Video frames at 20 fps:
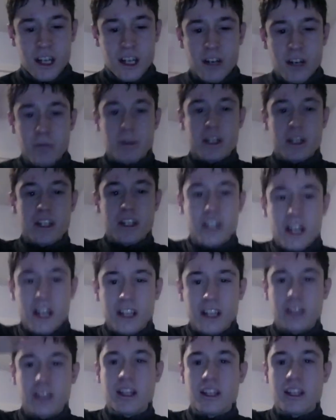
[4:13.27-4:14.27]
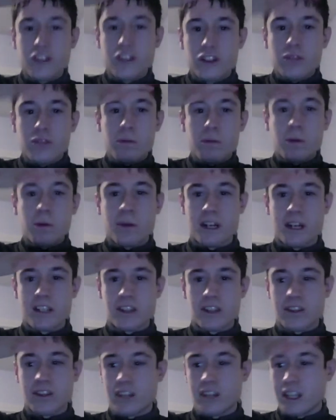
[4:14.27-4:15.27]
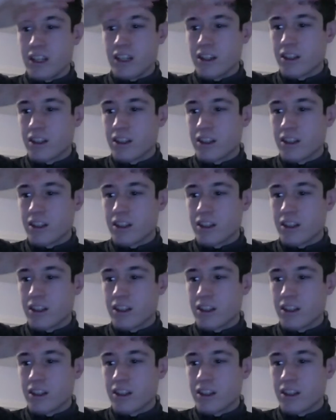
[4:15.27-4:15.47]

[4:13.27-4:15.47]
but it's shot in super widescreen